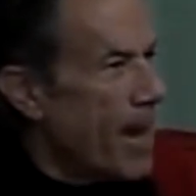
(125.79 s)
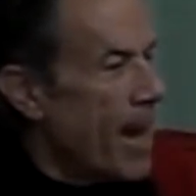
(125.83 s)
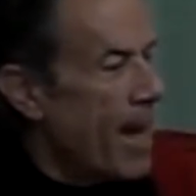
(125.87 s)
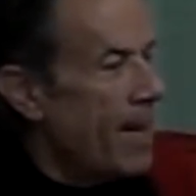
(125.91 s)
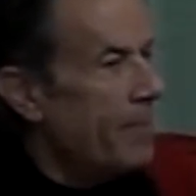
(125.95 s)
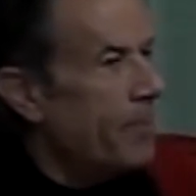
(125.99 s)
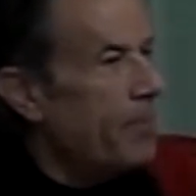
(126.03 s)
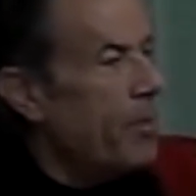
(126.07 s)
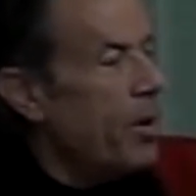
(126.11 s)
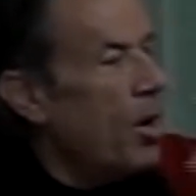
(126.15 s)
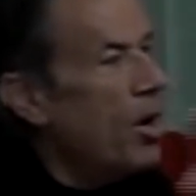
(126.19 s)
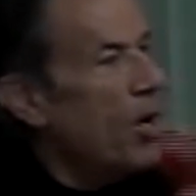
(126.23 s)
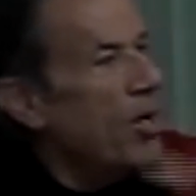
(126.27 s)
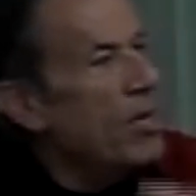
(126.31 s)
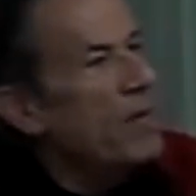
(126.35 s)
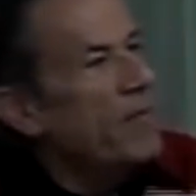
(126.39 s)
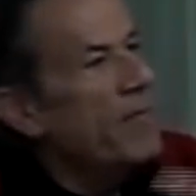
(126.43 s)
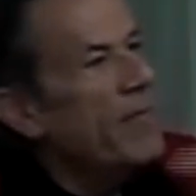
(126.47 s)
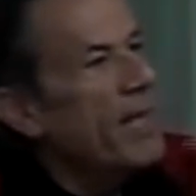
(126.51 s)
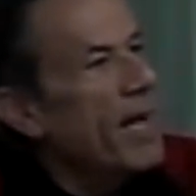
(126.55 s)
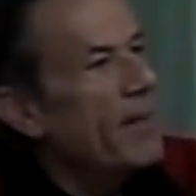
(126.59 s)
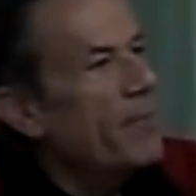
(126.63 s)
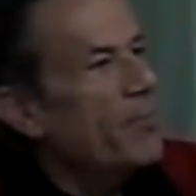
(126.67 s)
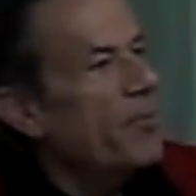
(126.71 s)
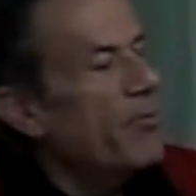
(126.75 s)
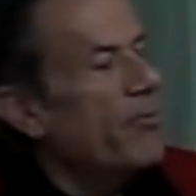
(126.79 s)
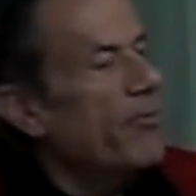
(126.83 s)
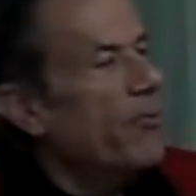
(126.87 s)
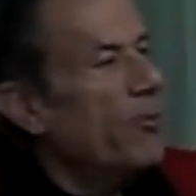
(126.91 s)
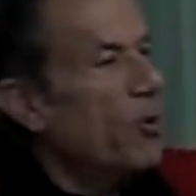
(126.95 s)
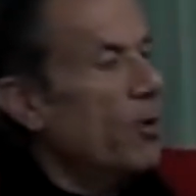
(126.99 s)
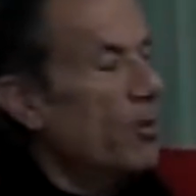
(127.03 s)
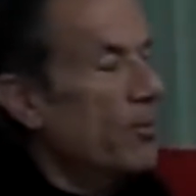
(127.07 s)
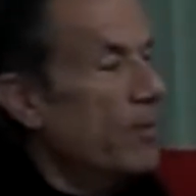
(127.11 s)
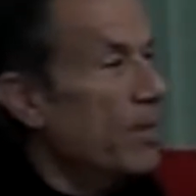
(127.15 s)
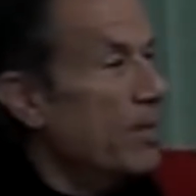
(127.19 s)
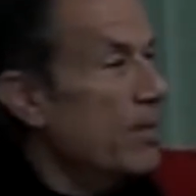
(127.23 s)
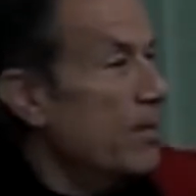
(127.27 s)
And part of that
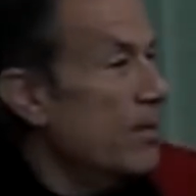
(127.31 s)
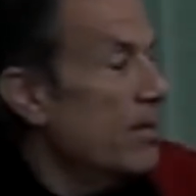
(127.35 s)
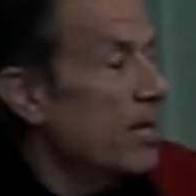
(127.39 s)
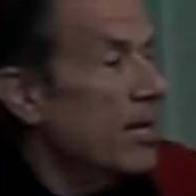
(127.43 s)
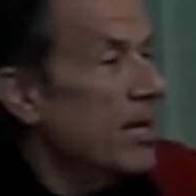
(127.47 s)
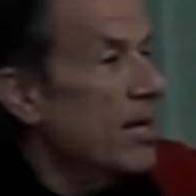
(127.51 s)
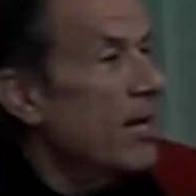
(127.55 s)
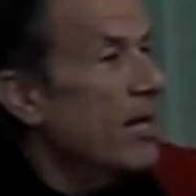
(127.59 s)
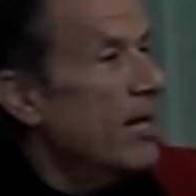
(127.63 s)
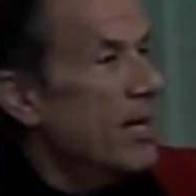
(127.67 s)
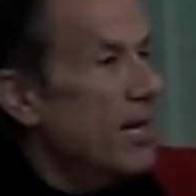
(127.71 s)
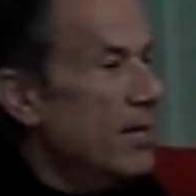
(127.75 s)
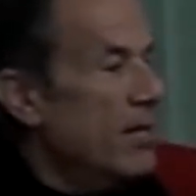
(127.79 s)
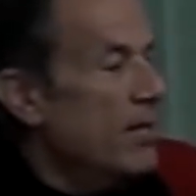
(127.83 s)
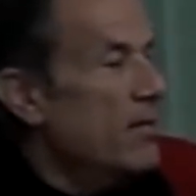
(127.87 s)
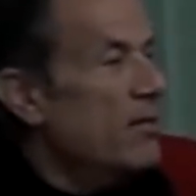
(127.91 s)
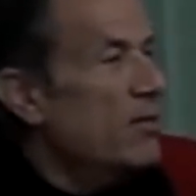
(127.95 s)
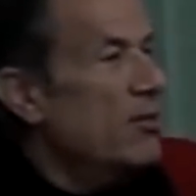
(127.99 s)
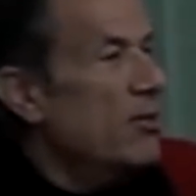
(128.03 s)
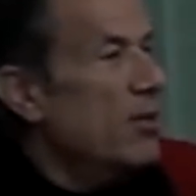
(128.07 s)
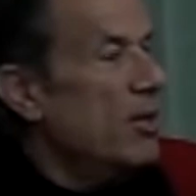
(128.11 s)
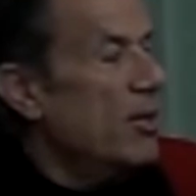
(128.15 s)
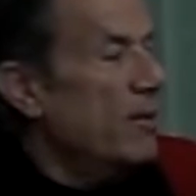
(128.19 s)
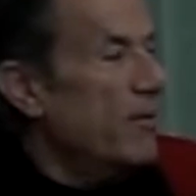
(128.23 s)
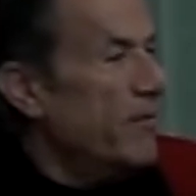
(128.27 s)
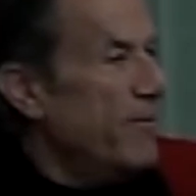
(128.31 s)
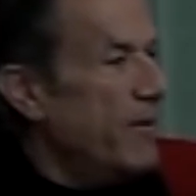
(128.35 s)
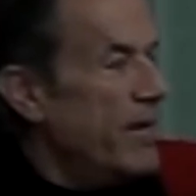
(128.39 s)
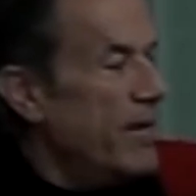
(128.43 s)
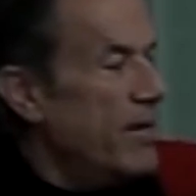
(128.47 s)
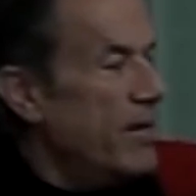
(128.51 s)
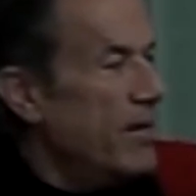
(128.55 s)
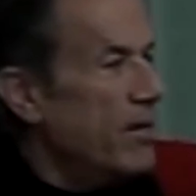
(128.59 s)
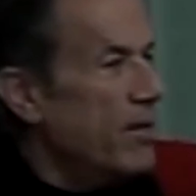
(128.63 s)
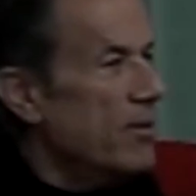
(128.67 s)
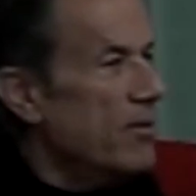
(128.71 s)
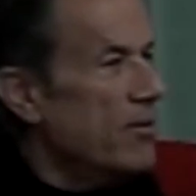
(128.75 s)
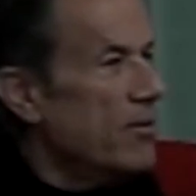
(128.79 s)
performance is
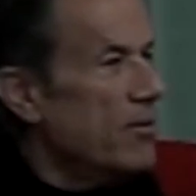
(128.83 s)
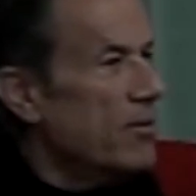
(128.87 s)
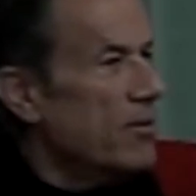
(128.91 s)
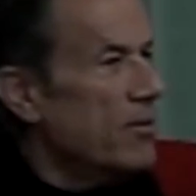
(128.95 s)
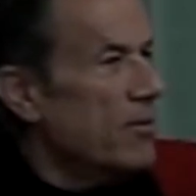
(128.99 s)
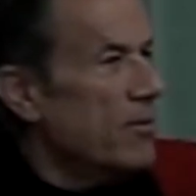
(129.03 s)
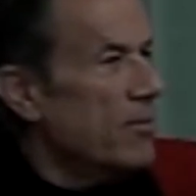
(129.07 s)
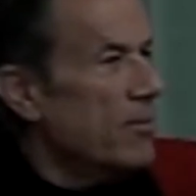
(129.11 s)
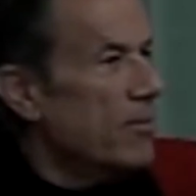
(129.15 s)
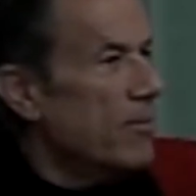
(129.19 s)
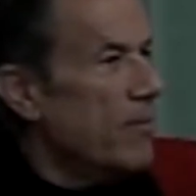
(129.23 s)
convenience.